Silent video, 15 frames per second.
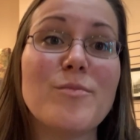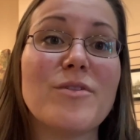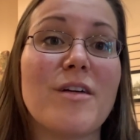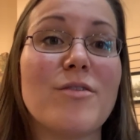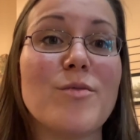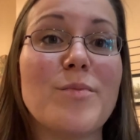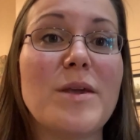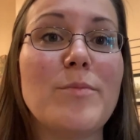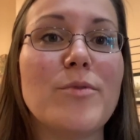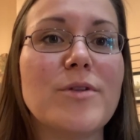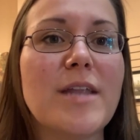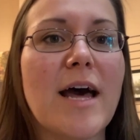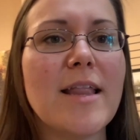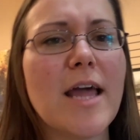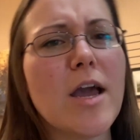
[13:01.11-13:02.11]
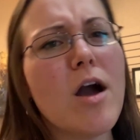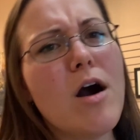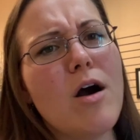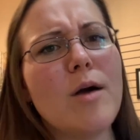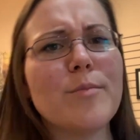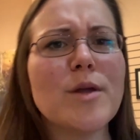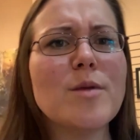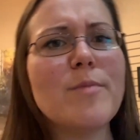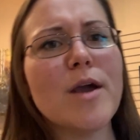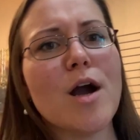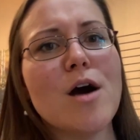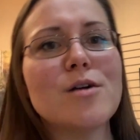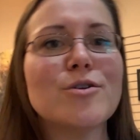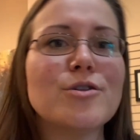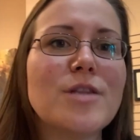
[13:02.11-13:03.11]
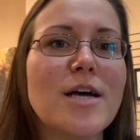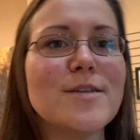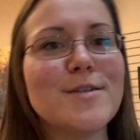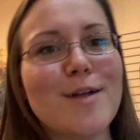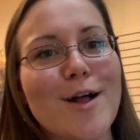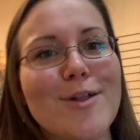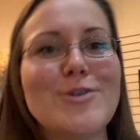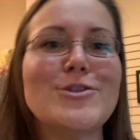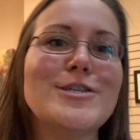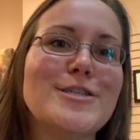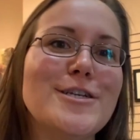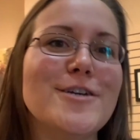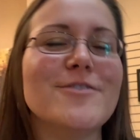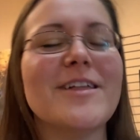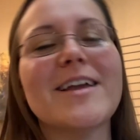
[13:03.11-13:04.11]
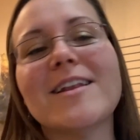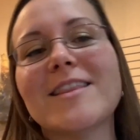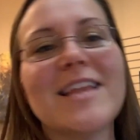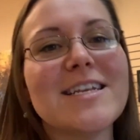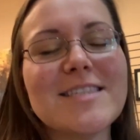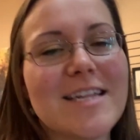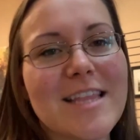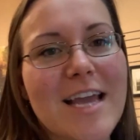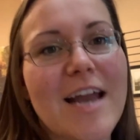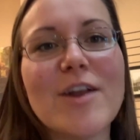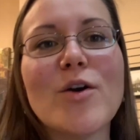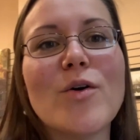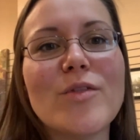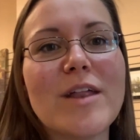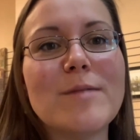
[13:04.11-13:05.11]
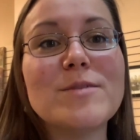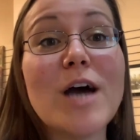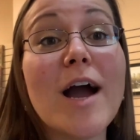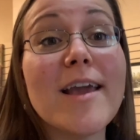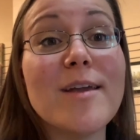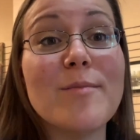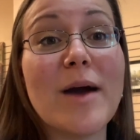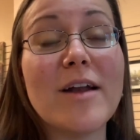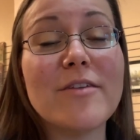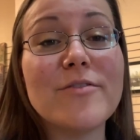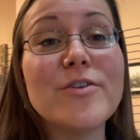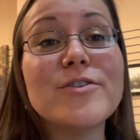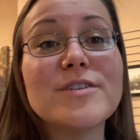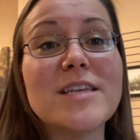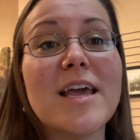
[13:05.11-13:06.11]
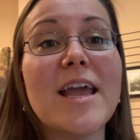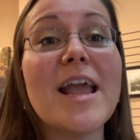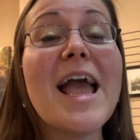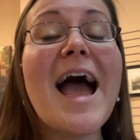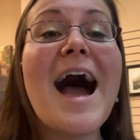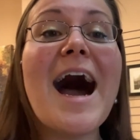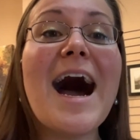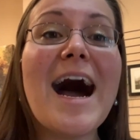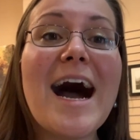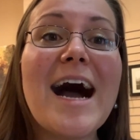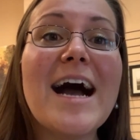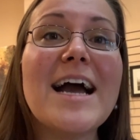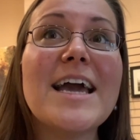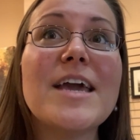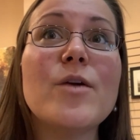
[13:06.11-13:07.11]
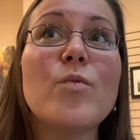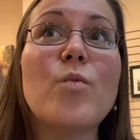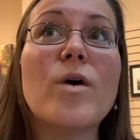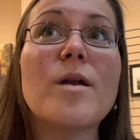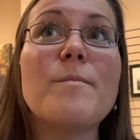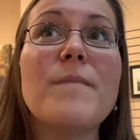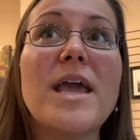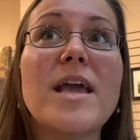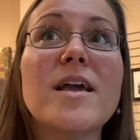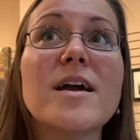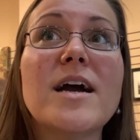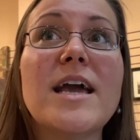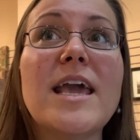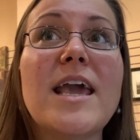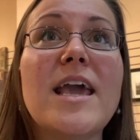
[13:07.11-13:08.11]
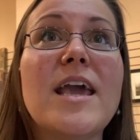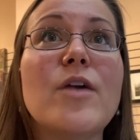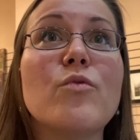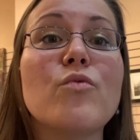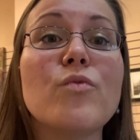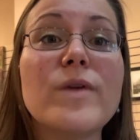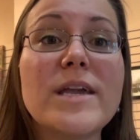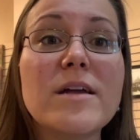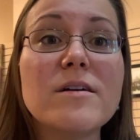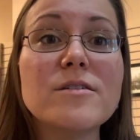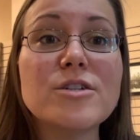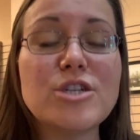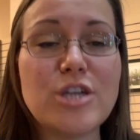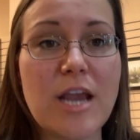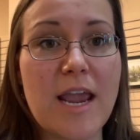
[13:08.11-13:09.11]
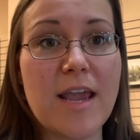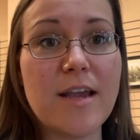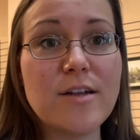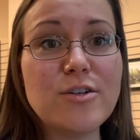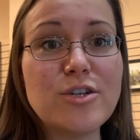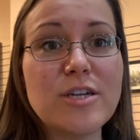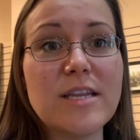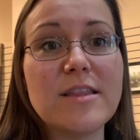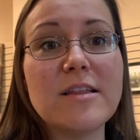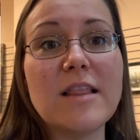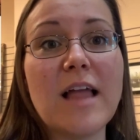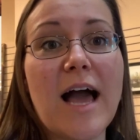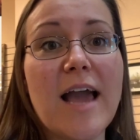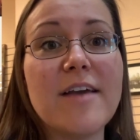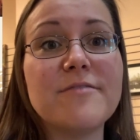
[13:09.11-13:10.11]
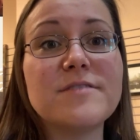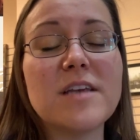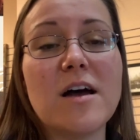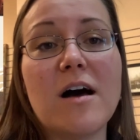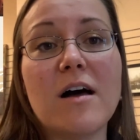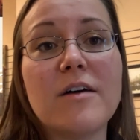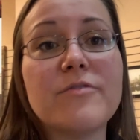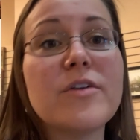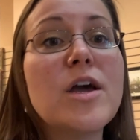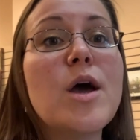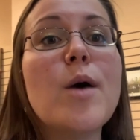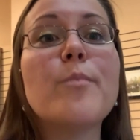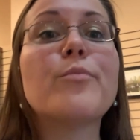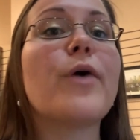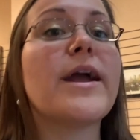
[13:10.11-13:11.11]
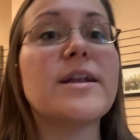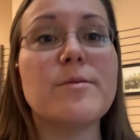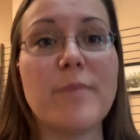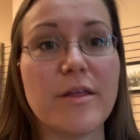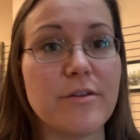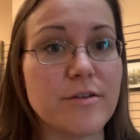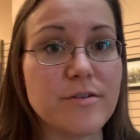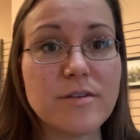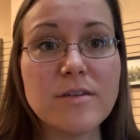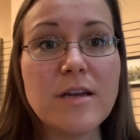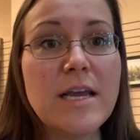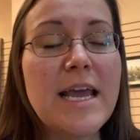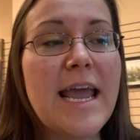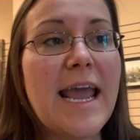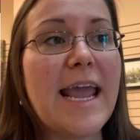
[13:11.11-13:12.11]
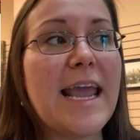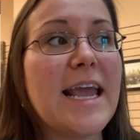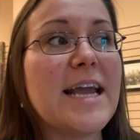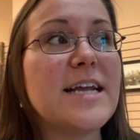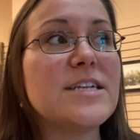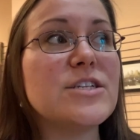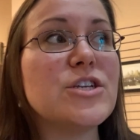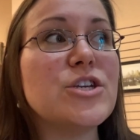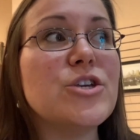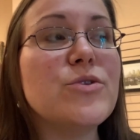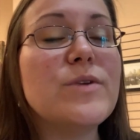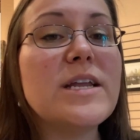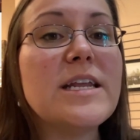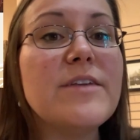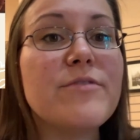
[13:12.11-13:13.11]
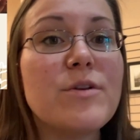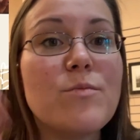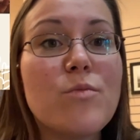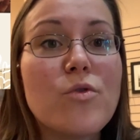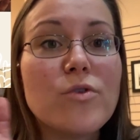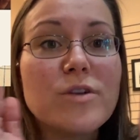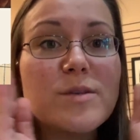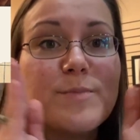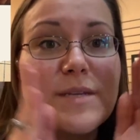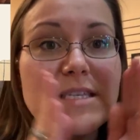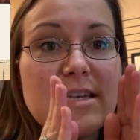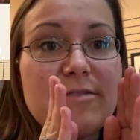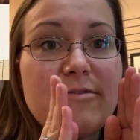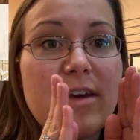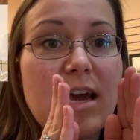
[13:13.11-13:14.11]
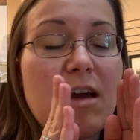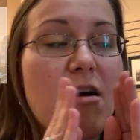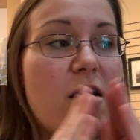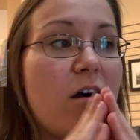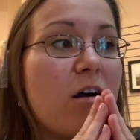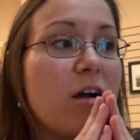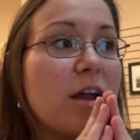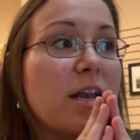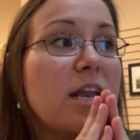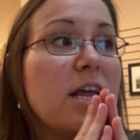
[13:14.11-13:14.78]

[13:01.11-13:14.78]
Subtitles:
other people, not like, oh, I'm going to make $100,000 this year. Like, that's not the kind of goal that I'm talking about. If you're saying, I want to make a real change in the lives of pregnant mothers, and you get even more specific on